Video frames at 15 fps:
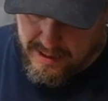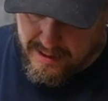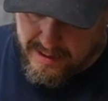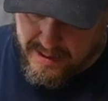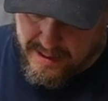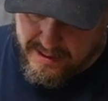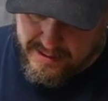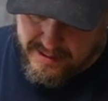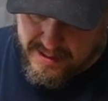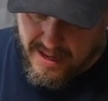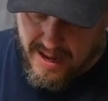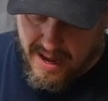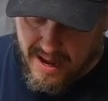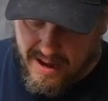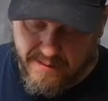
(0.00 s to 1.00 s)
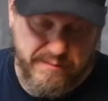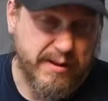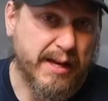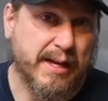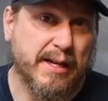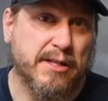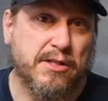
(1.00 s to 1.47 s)
This they have
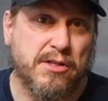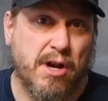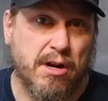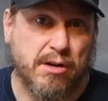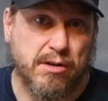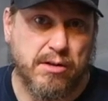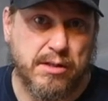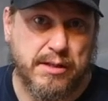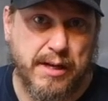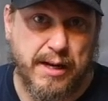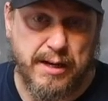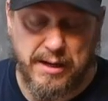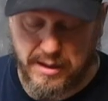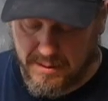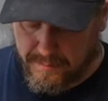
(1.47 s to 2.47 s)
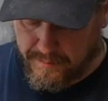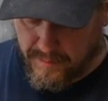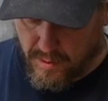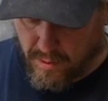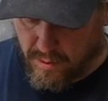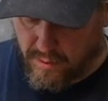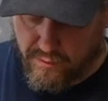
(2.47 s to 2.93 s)
like a soccer stadium
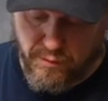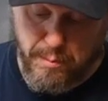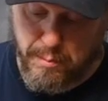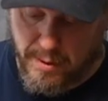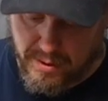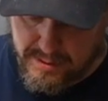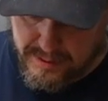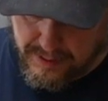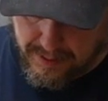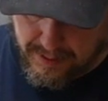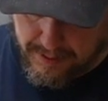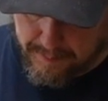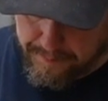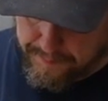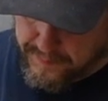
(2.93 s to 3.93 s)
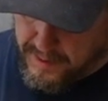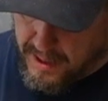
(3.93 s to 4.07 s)
or a football stadium.